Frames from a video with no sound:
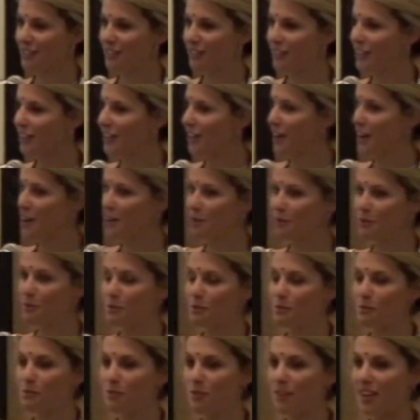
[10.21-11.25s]
to figure out
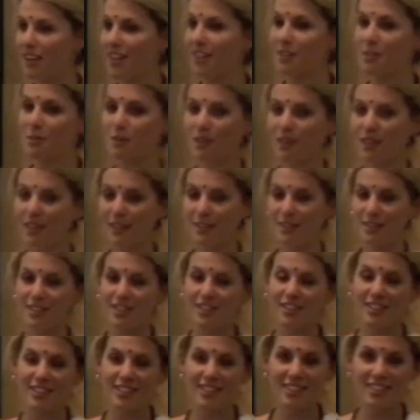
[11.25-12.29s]
what in the world I was
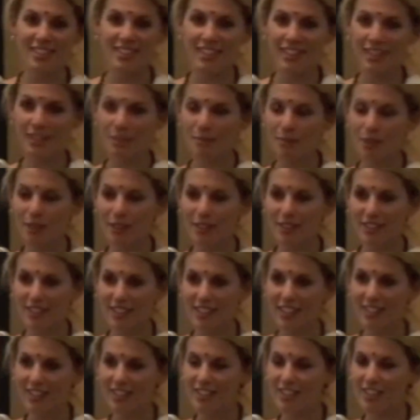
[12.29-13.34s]
going to stand up here and
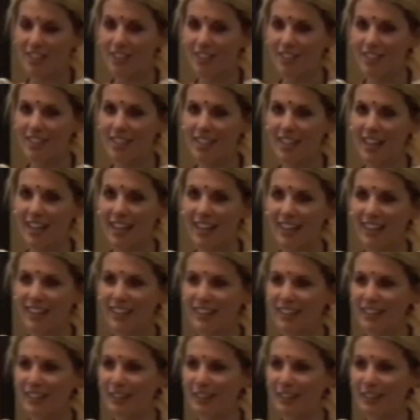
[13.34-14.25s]
say to y'all today.